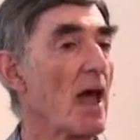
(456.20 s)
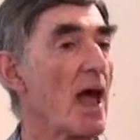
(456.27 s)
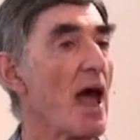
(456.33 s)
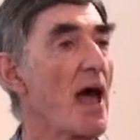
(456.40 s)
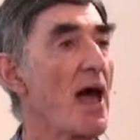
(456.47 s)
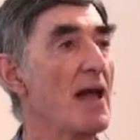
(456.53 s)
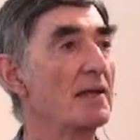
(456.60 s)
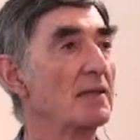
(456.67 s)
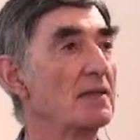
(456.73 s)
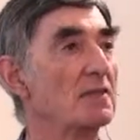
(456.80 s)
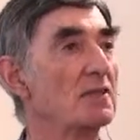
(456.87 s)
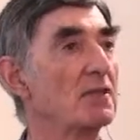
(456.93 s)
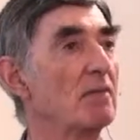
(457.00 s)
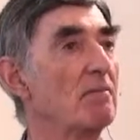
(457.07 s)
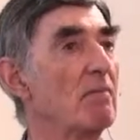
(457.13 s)

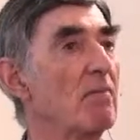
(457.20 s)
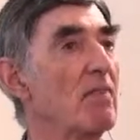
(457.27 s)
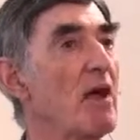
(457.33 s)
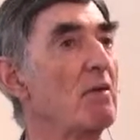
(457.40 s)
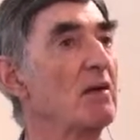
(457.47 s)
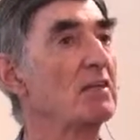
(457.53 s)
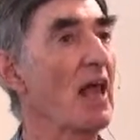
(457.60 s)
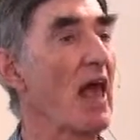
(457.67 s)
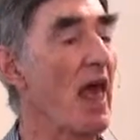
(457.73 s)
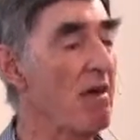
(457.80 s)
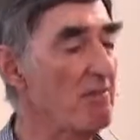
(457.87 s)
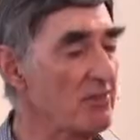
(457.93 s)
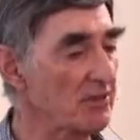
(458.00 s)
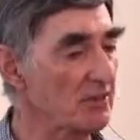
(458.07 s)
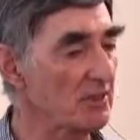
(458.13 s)
And there is
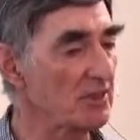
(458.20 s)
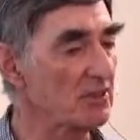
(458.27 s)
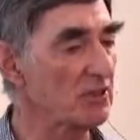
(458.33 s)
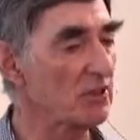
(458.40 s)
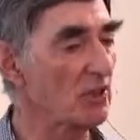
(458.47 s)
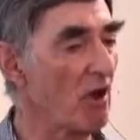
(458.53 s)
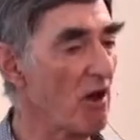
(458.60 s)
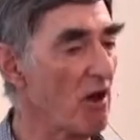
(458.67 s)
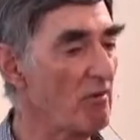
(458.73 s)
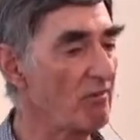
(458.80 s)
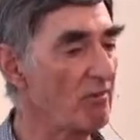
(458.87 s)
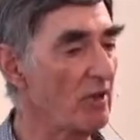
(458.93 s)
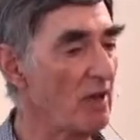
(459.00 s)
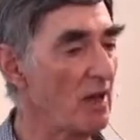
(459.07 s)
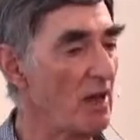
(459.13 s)
evidence
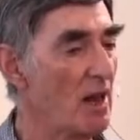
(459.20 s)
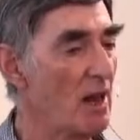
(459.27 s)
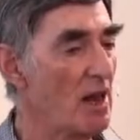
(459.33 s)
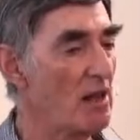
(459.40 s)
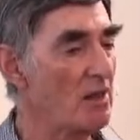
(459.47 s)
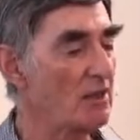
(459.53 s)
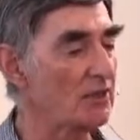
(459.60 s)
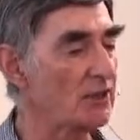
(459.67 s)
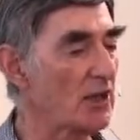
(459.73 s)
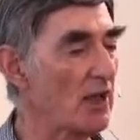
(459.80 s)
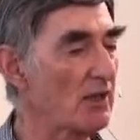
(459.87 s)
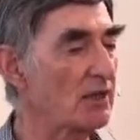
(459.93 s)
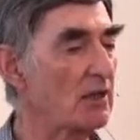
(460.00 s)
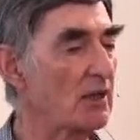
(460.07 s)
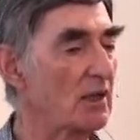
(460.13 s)
of,
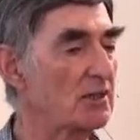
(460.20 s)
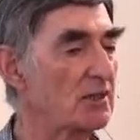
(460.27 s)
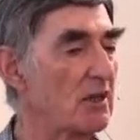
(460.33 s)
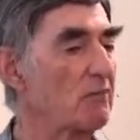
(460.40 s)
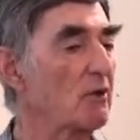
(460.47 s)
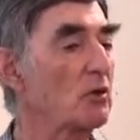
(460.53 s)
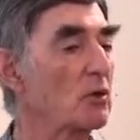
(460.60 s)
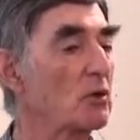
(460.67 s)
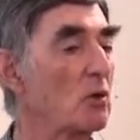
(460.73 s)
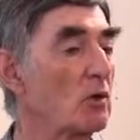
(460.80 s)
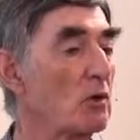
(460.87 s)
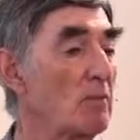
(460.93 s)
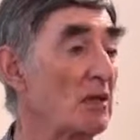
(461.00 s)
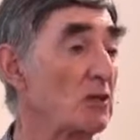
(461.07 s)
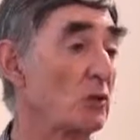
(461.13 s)
certainly it's difficult to call
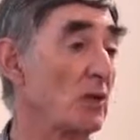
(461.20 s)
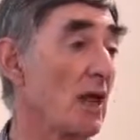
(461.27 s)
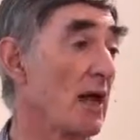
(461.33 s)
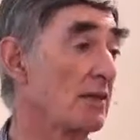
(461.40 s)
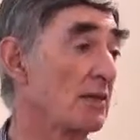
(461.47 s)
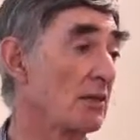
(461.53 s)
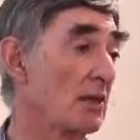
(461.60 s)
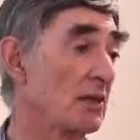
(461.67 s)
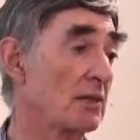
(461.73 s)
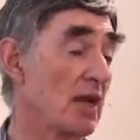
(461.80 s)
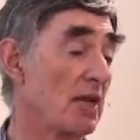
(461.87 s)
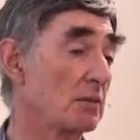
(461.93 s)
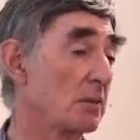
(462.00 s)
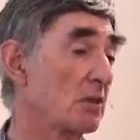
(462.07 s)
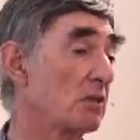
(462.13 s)
them Israelites at this
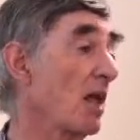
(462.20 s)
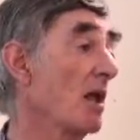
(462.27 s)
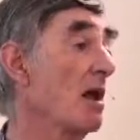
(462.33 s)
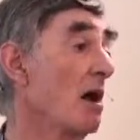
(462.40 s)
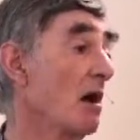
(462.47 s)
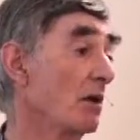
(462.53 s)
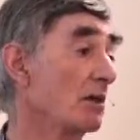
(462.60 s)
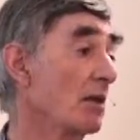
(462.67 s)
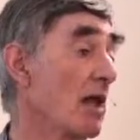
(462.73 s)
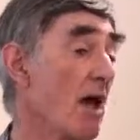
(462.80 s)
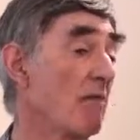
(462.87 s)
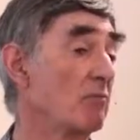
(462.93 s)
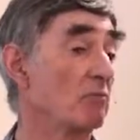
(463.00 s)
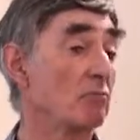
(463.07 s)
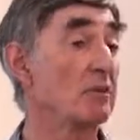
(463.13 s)
stage because they aren't. They
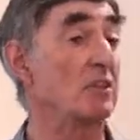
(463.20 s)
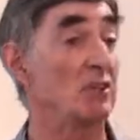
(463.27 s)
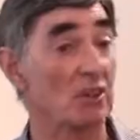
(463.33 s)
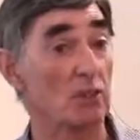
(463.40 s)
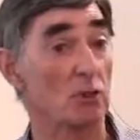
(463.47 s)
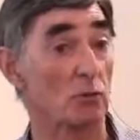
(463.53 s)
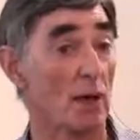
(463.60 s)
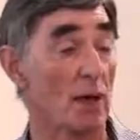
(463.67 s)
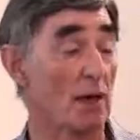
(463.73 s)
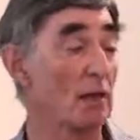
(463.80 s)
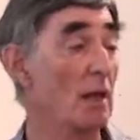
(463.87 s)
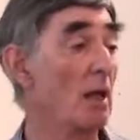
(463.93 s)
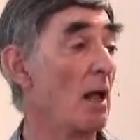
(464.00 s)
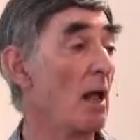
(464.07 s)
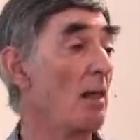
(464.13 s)
haven't reached Israel.
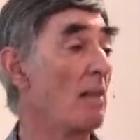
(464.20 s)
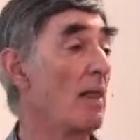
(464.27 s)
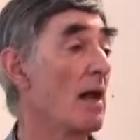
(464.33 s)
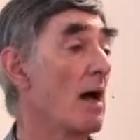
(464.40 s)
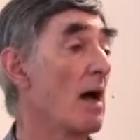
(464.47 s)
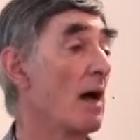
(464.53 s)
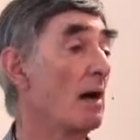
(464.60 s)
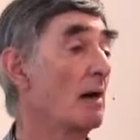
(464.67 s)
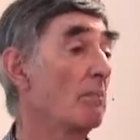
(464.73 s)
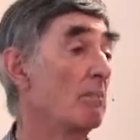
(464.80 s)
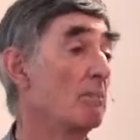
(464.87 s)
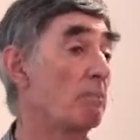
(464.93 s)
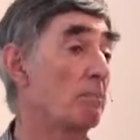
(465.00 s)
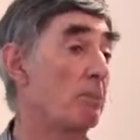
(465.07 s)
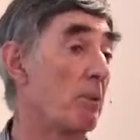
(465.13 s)
They are
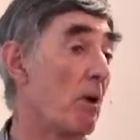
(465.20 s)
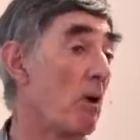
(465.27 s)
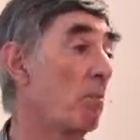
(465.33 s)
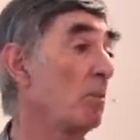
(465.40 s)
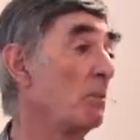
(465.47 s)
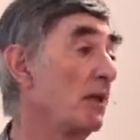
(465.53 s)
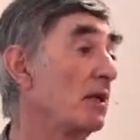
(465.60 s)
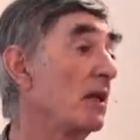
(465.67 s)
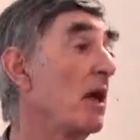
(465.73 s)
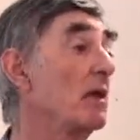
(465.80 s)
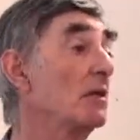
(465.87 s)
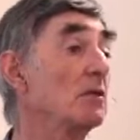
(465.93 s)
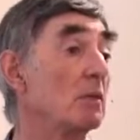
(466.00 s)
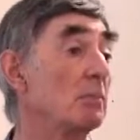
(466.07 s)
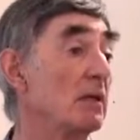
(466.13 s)
probably
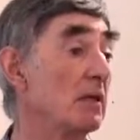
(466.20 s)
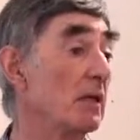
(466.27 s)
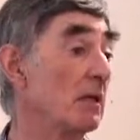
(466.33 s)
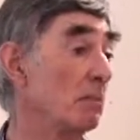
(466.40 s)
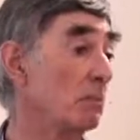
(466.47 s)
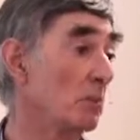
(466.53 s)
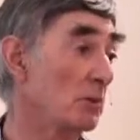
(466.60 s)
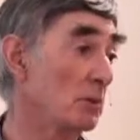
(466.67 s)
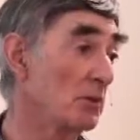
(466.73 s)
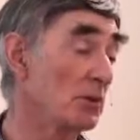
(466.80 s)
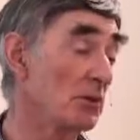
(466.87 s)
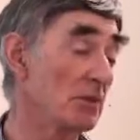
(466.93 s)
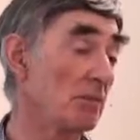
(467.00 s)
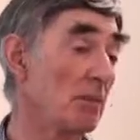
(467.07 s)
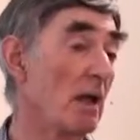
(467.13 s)
going to be
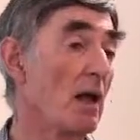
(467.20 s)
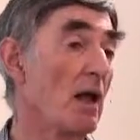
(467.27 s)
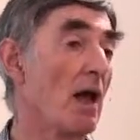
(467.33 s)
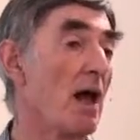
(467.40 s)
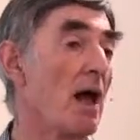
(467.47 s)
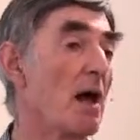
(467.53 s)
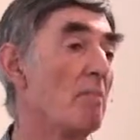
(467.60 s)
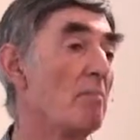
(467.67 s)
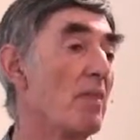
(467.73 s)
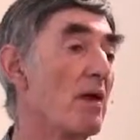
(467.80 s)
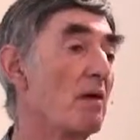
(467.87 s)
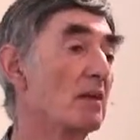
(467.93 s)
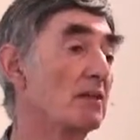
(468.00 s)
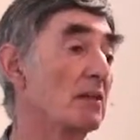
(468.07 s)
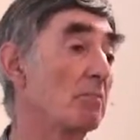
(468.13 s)
Hebrews.
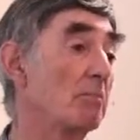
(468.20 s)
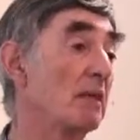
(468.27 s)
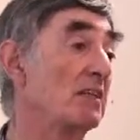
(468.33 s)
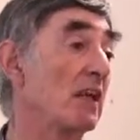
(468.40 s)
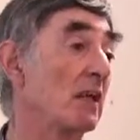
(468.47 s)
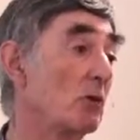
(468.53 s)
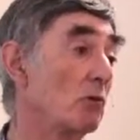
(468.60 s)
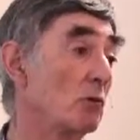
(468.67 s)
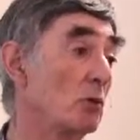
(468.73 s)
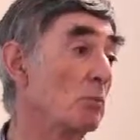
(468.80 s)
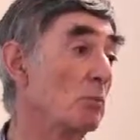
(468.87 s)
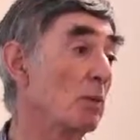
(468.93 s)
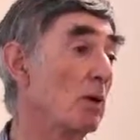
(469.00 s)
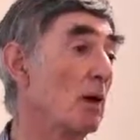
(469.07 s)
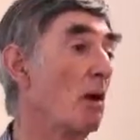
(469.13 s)
They're a Semitic
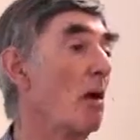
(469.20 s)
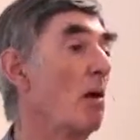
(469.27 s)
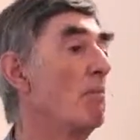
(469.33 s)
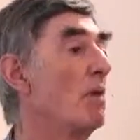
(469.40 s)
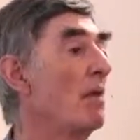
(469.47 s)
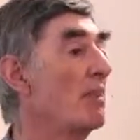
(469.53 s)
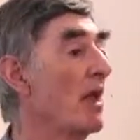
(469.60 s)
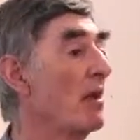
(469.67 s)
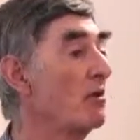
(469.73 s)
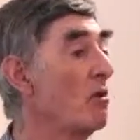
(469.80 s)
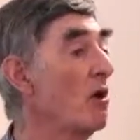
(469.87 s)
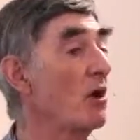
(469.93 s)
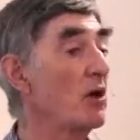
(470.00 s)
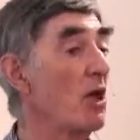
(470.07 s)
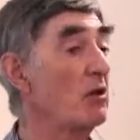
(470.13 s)
group, but they're
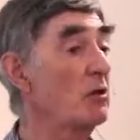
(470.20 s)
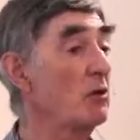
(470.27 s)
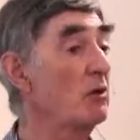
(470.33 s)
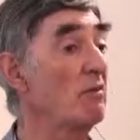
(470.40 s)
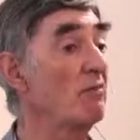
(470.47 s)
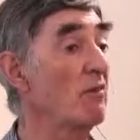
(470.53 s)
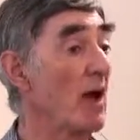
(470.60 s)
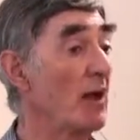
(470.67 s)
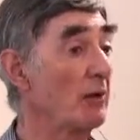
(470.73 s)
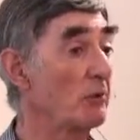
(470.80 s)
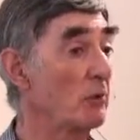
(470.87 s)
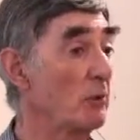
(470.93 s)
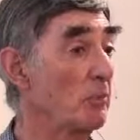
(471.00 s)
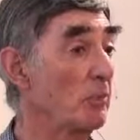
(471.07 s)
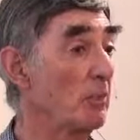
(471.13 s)
not a unified
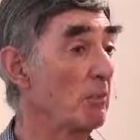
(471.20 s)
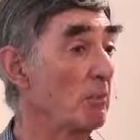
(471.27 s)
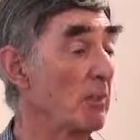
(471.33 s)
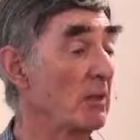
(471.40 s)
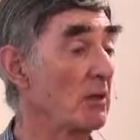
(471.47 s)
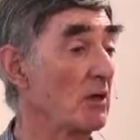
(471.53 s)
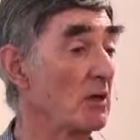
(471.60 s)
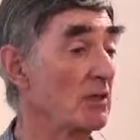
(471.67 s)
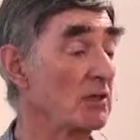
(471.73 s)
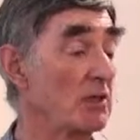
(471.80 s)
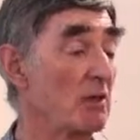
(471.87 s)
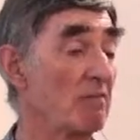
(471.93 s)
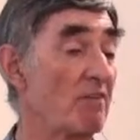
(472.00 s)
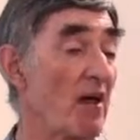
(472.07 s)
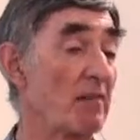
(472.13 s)
group because,
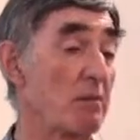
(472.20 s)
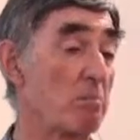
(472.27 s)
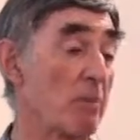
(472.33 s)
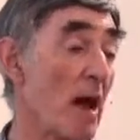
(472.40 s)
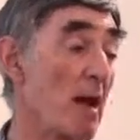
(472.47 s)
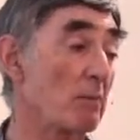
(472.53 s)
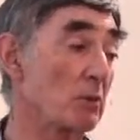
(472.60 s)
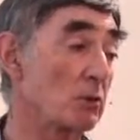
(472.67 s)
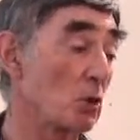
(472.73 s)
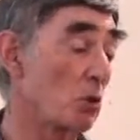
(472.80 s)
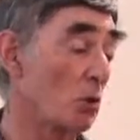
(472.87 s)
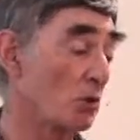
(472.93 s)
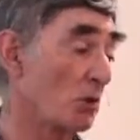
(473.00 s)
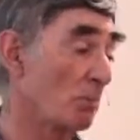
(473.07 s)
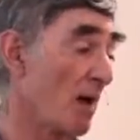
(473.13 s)
in fact, the Bible
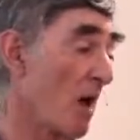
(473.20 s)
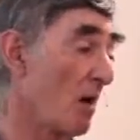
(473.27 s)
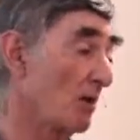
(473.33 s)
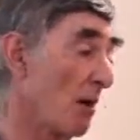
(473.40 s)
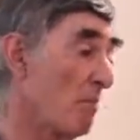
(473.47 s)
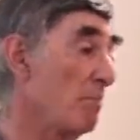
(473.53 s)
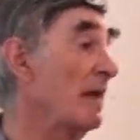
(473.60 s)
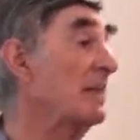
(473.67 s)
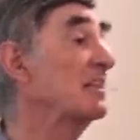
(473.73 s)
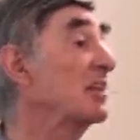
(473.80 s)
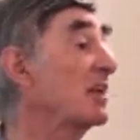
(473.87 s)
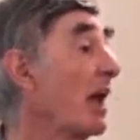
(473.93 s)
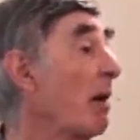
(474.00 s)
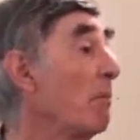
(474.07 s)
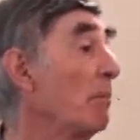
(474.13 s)
talks about a
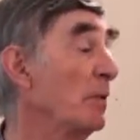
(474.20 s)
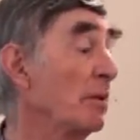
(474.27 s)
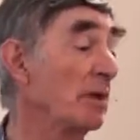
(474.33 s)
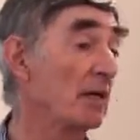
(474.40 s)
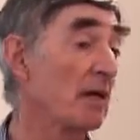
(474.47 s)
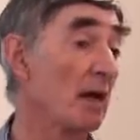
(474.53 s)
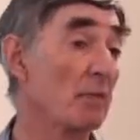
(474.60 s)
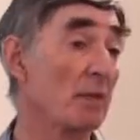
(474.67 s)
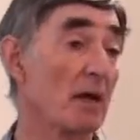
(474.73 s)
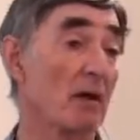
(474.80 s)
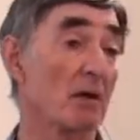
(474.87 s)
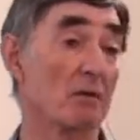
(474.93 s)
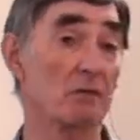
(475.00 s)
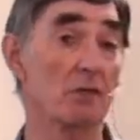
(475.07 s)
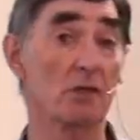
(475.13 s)
mixed company coming
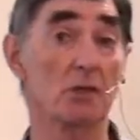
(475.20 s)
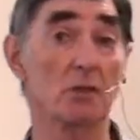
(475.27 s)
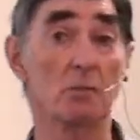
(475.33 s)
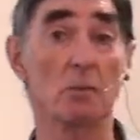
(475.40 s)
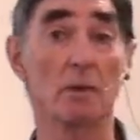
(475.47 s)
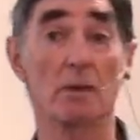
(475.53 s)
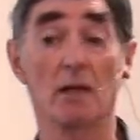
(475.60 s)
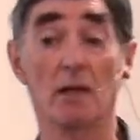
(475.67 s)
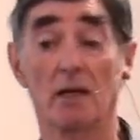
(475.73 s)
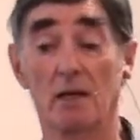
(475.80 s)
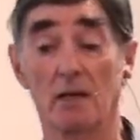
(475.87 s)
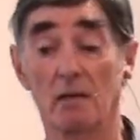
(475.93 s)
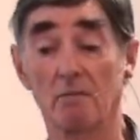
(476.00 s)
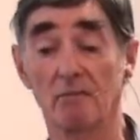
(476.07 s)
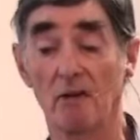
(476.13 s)
out of Egypt when they
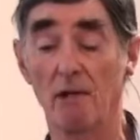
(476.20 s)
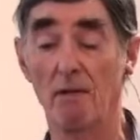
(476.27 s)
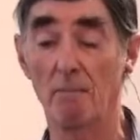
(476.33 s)
leave.